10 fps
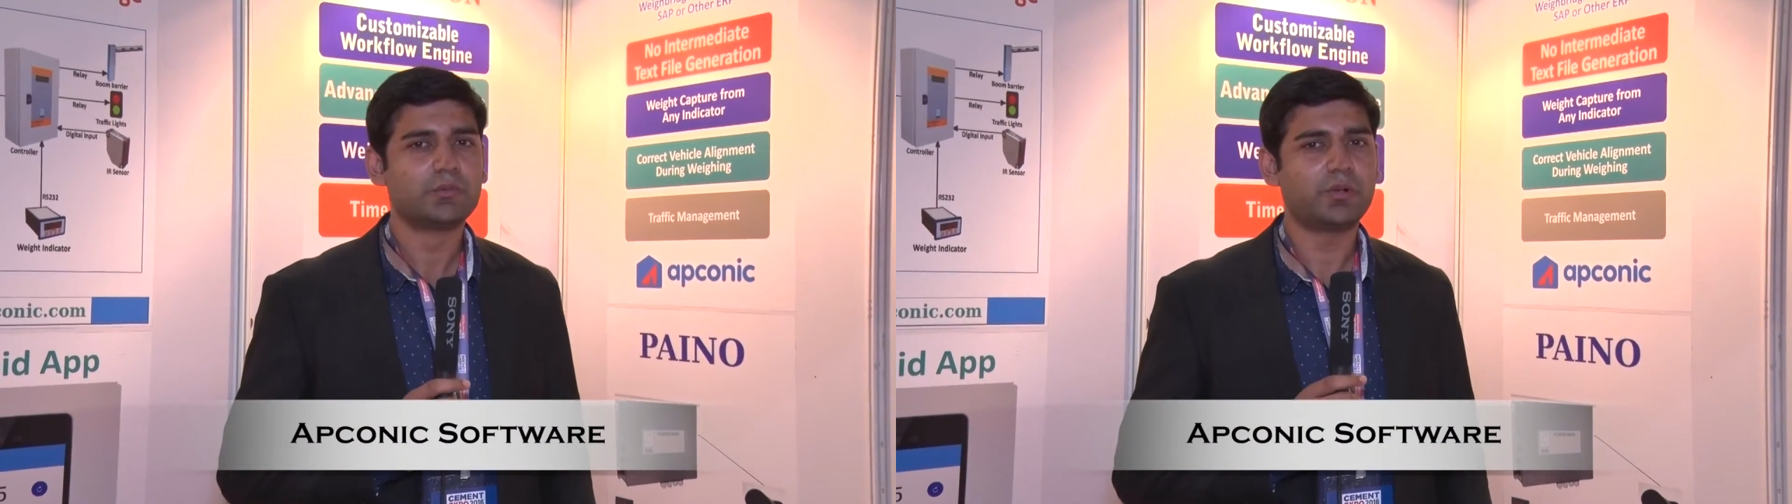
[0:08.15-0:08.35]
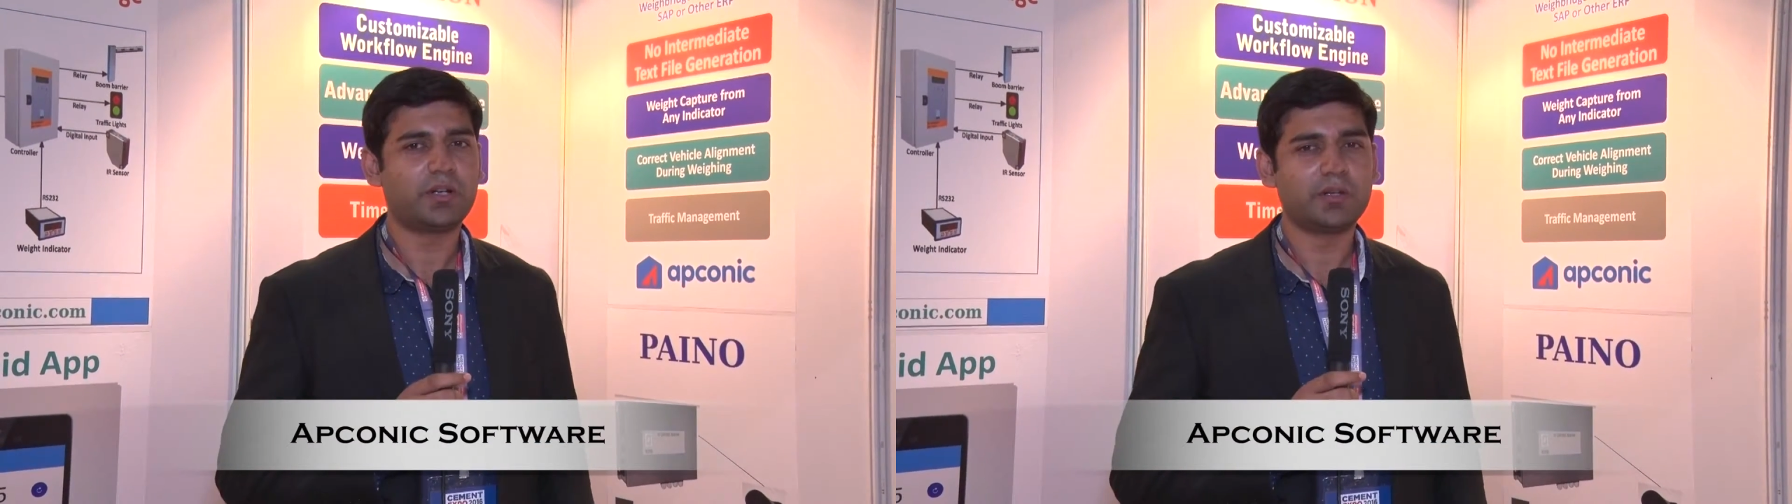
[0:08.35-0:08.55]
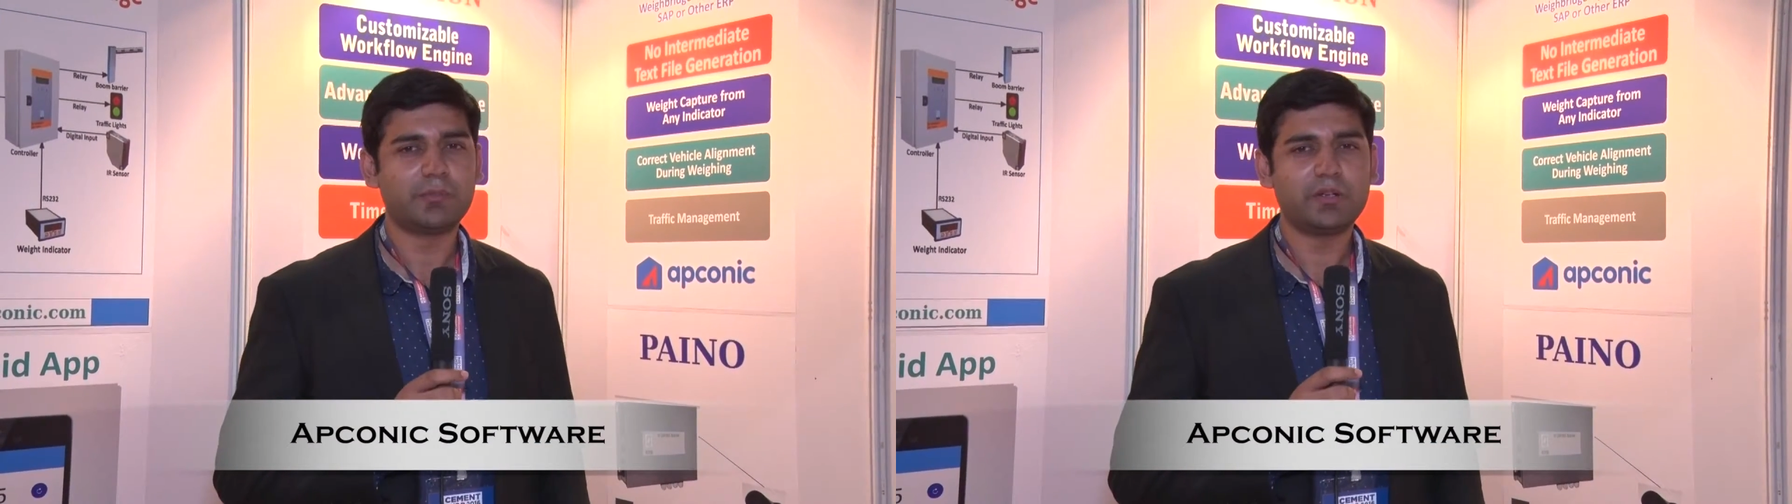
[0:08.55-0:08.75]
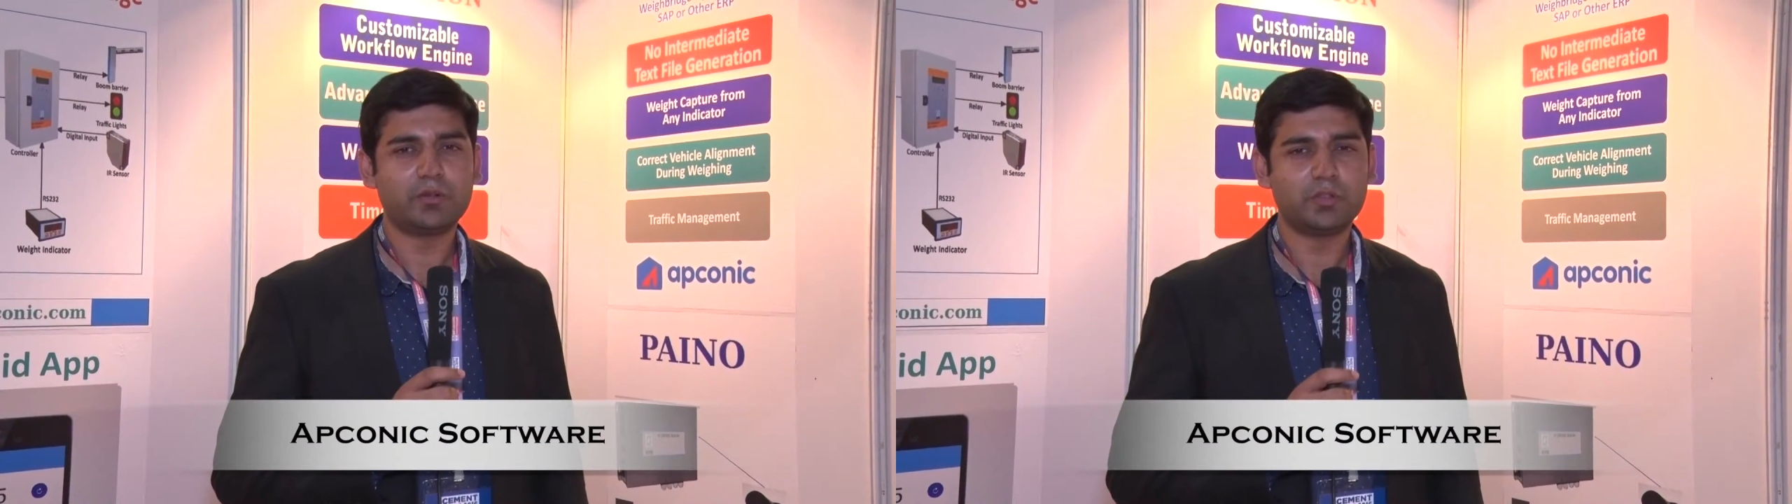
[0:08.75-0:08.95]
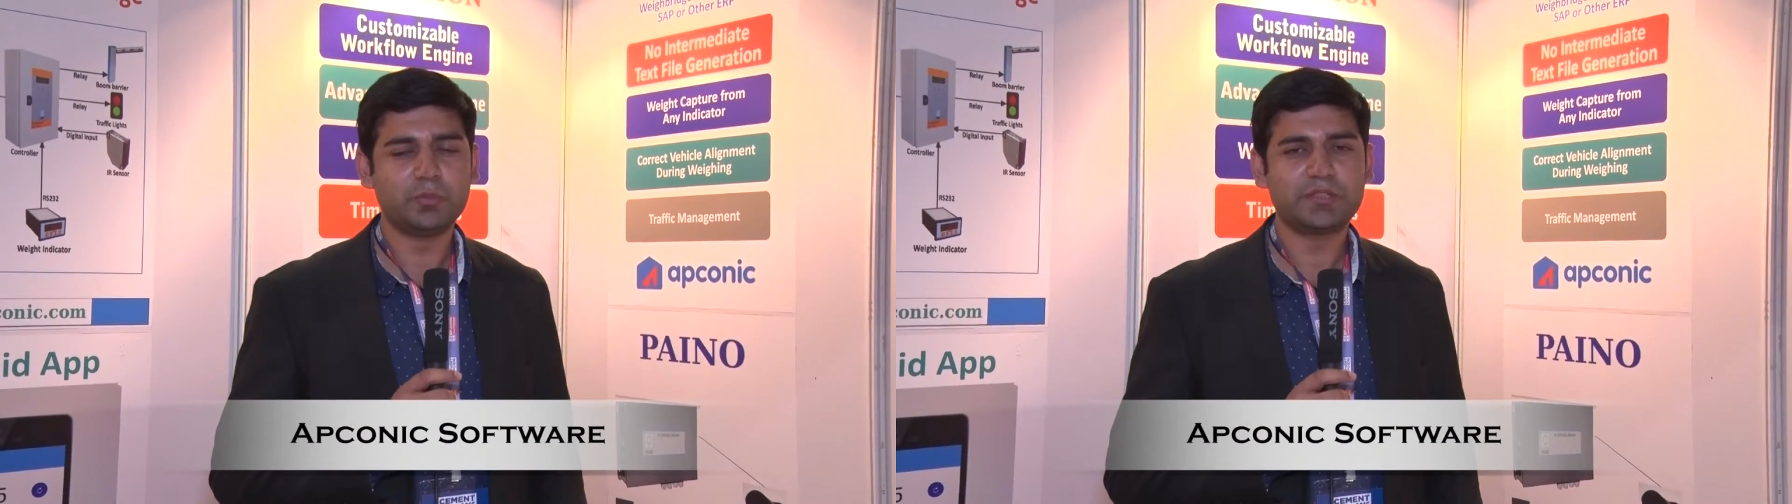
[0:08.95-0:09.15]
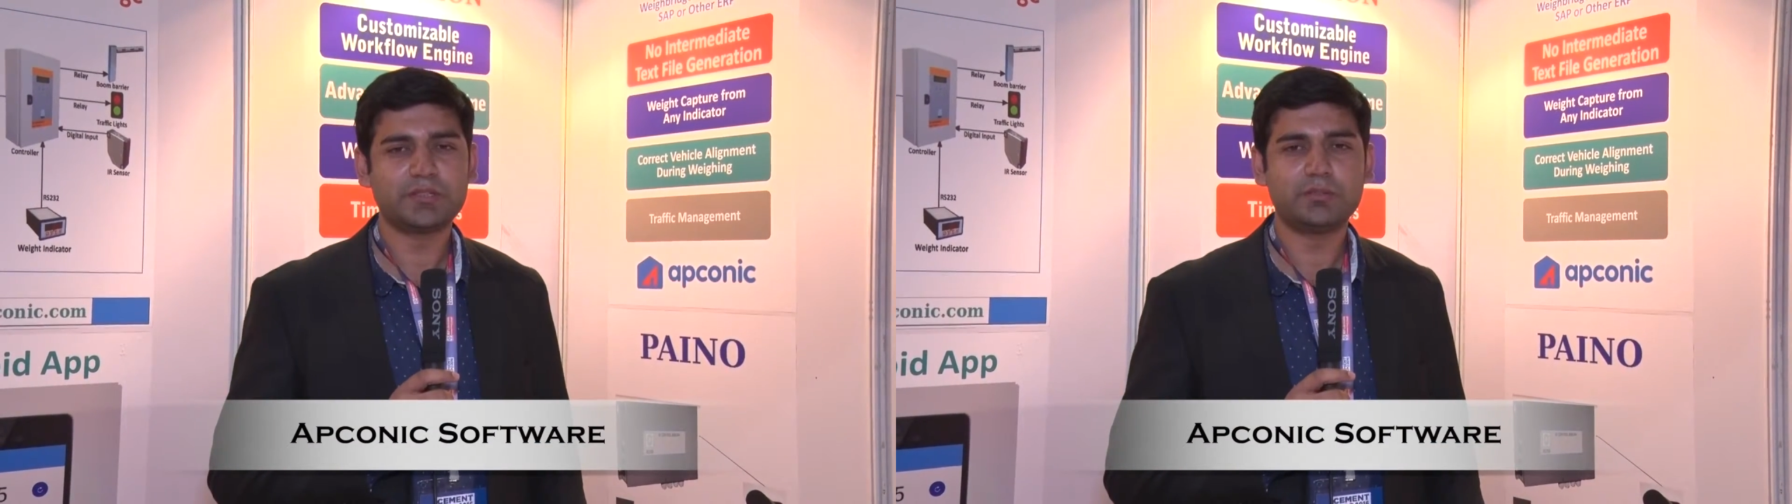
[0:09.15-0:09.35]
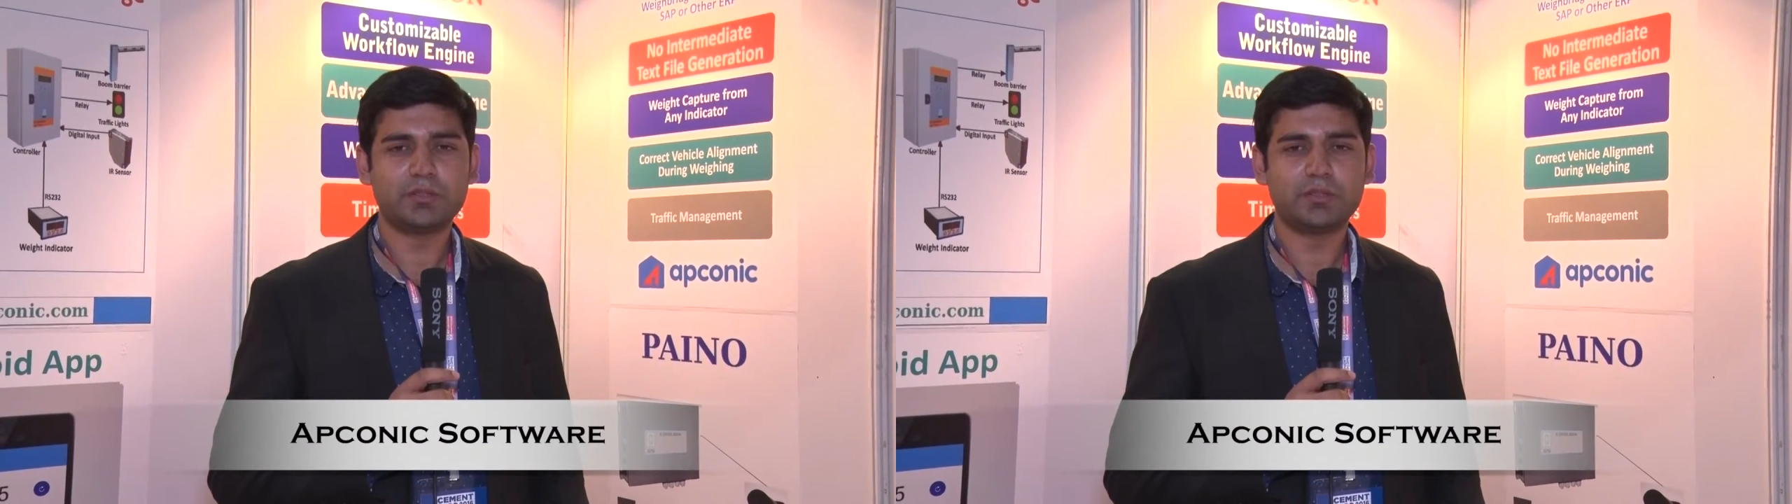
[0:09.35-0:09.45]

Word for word: For unmanned automation,